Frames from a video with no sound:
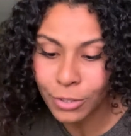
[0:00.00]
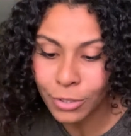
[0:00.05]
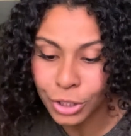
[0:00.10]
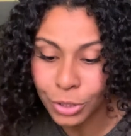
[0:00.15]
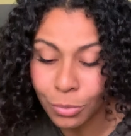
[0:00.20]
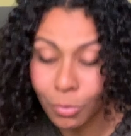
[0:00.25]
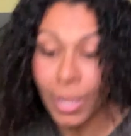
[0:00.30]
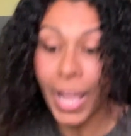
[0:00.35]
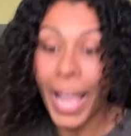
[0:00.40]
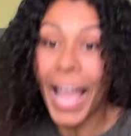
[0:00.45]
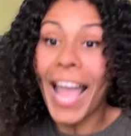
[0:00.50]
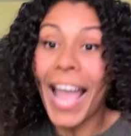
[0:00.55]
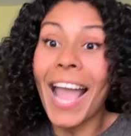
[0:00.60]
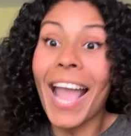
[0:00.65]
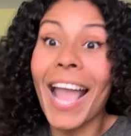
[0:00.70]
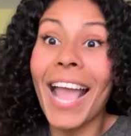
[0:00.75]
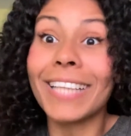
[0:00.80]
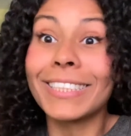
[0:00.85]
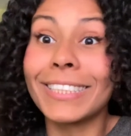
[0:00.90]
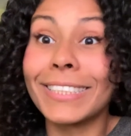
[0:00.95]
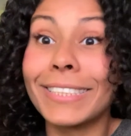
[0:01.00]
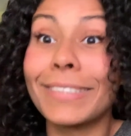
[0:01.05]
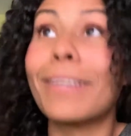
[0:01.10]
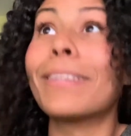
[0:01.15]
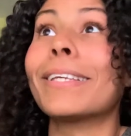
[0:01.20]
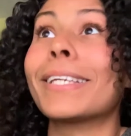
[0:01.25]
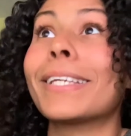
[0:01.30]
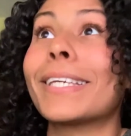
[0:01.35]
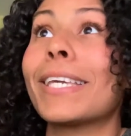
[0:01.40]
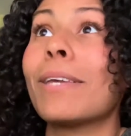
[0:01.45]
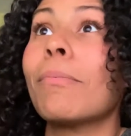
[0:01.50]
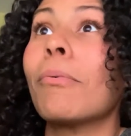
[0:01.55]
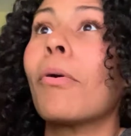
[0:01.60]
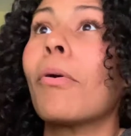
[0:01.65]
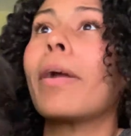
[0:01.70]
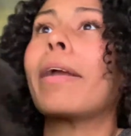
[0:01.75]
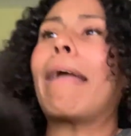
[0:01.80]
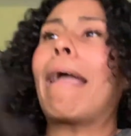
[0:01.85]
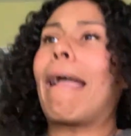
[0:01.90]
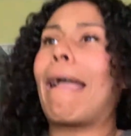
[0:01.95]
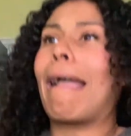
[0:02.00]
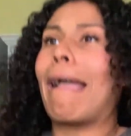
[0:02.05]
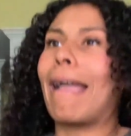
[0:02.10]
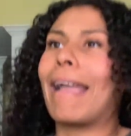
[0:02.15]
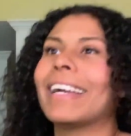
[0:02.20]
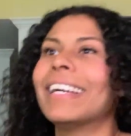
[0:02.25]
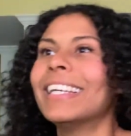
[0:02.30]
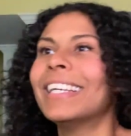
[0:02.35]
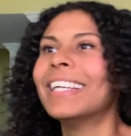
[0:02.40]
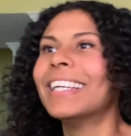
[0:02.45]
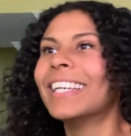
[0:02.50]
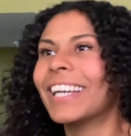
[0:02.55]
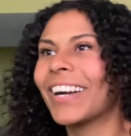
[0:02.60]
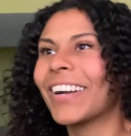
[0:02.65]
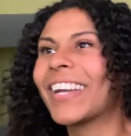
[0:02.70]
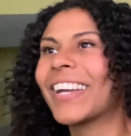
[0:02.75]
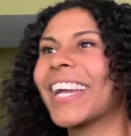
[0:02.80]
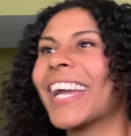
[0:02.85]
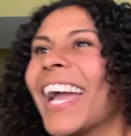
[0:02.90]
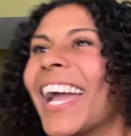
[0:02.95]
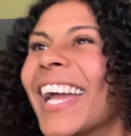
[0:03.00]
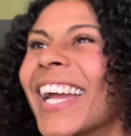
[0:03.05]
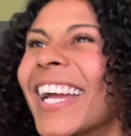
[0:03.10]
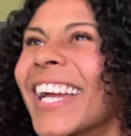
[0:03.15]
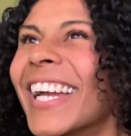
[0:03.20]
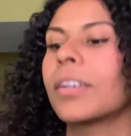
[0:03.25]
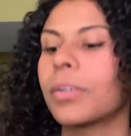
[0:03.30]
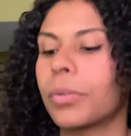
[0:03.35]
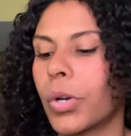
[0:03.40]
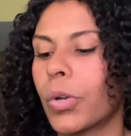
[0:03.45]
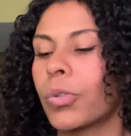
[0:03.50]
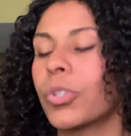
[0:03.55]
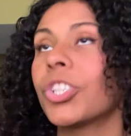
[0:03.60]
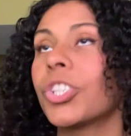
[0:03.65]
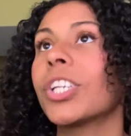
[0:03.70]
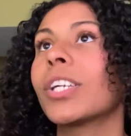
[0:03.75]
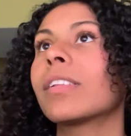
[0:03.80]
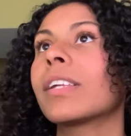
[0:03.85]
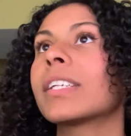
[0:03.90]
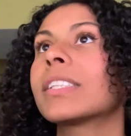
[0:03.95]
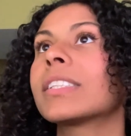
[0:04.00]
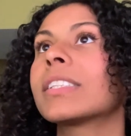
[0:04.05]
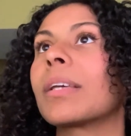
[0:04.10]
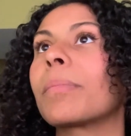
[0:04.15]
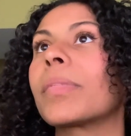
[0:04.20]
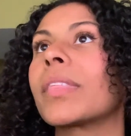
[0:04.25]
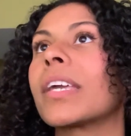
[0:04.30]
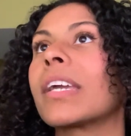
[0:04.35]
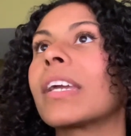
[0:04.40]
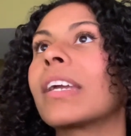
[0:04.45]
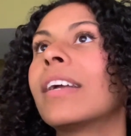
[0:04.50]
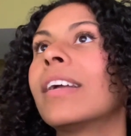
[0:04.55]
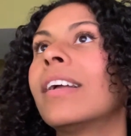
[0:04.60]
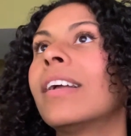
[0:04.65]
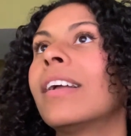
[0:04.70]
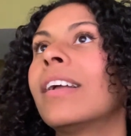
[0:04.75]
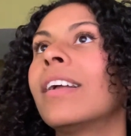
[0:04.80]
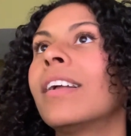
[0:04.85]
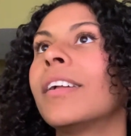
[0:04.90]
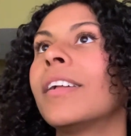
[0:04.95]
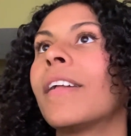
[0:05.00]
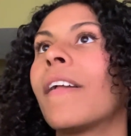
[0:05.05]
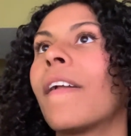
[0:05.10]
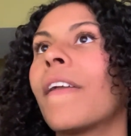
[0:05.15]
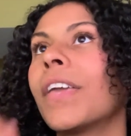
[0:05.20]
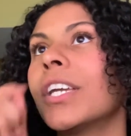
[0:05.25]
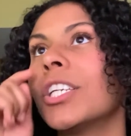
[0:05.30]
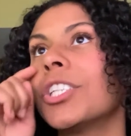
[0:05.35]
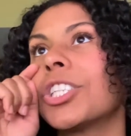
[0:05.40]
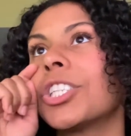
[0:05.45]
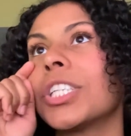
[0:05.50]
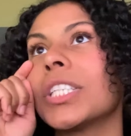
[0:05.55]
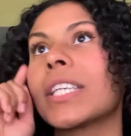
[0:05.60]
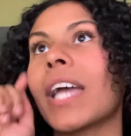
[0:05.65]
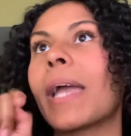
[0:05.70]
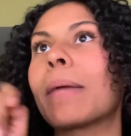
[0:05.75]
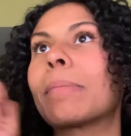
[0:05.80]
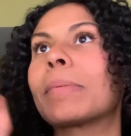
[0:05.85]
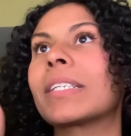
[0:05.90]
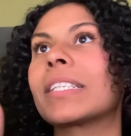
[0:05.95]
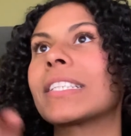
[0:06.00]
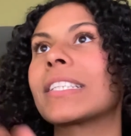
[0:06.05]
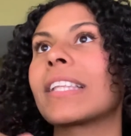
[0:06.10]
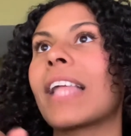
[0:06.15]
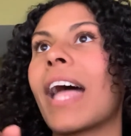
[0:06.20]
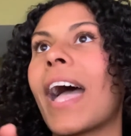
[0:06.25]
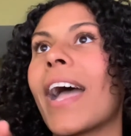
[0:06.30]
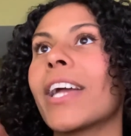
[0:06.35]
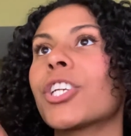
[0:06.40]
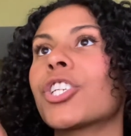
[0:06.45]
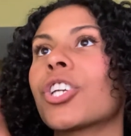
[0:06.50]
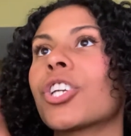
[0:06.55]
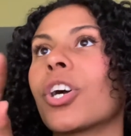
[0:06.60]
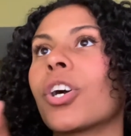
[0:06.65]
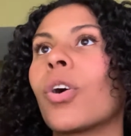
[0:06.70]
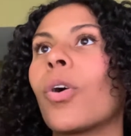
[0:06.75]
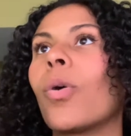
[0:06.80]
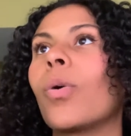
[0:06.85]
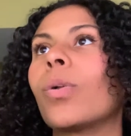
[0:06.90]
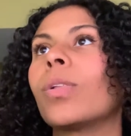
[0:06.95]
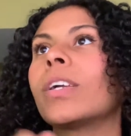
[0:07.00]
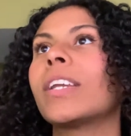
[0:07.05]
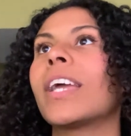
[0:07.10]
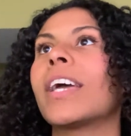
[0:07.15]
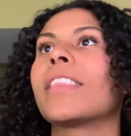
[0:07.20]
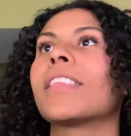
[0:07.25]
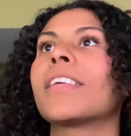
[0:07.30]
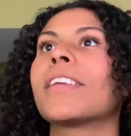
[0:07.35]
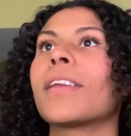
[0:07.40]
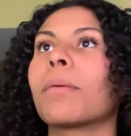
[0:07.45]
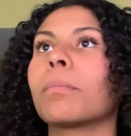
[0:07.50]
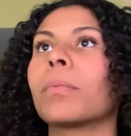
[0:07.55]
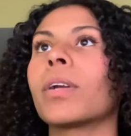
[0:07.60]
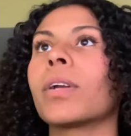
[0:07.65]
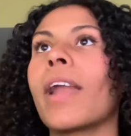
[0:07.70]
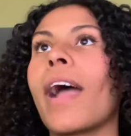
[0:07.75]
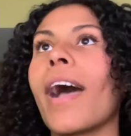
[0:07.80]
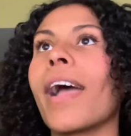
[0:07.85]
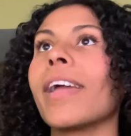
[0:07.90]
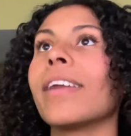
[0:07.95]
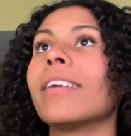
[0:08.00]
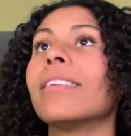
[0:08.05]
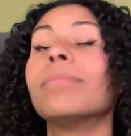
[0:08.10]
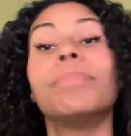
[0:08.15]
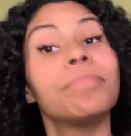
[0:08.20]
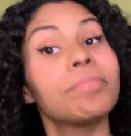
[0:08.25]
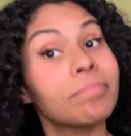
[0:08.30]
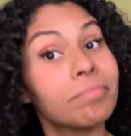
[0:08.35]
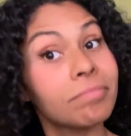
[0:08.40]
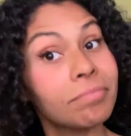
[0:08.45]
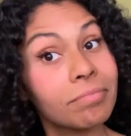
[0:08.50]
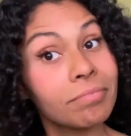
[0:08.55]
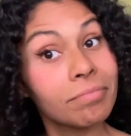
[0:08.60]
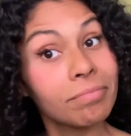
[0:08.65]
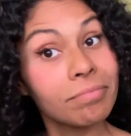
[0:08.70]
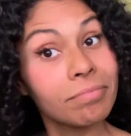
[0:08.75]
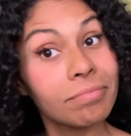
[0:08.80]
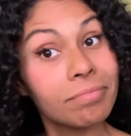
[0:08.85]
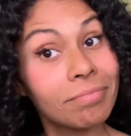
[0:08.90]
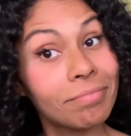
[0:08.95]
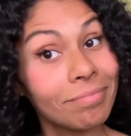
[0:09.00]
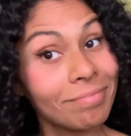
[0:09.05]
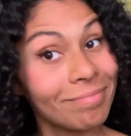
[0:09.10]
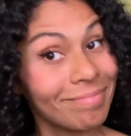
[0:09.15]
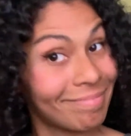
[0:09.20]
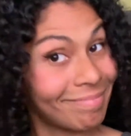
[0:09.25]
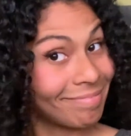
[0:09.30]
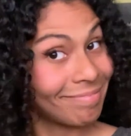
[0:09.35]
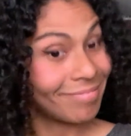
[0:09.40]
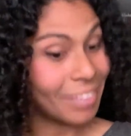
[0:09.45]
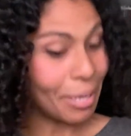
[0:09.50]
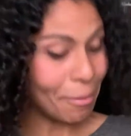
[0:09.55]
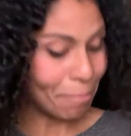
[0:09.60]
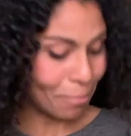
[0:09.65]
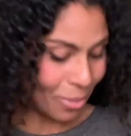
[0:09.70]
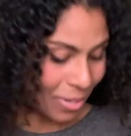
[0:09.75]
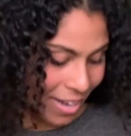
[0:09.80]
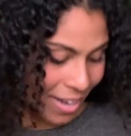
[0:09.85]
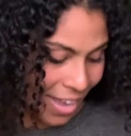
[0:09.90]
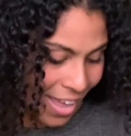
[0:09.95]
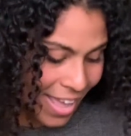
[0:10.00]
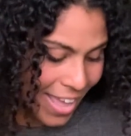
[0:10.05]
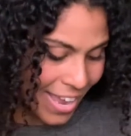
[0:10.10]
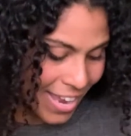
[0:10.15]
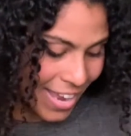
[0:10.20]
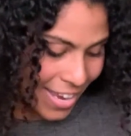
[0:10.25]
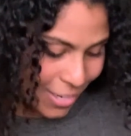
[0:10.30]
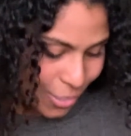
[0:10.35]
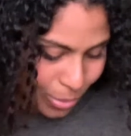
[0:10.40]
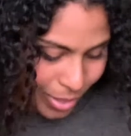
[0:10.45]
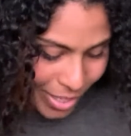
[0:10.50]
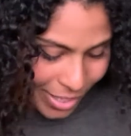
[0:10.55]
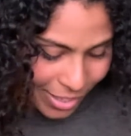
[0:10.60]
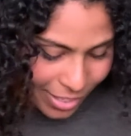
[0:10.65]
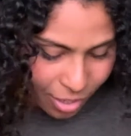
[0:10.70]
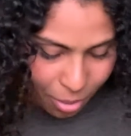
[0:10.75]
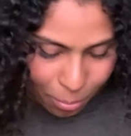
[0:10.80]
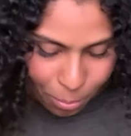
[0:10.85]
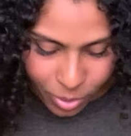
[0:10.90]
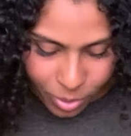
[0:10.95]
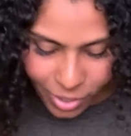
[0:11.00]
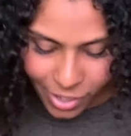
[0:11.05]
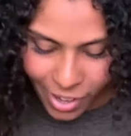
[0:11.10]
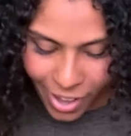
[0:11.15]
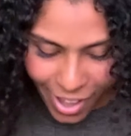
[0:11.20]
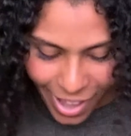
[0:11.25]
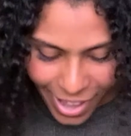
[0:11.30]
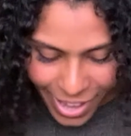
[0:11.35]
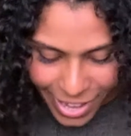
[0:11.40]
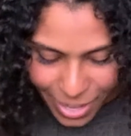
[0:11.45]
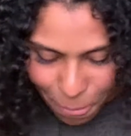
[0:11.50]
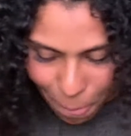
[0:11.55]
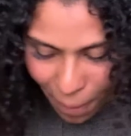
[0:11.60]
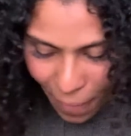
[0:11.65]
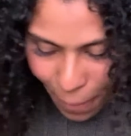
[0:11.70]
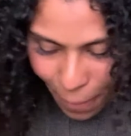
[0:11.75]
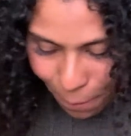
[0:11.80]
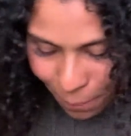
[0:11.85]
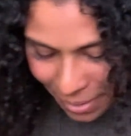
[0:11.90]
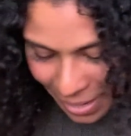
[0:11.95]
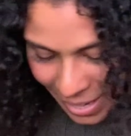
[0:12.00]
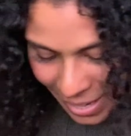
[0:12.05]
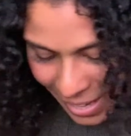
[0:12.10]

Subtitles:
She's on the keyboard. Okay. Oh no, she clicked something. She typed a slash, a colon, and the number 9. Number 9. You like the number 9, puppy?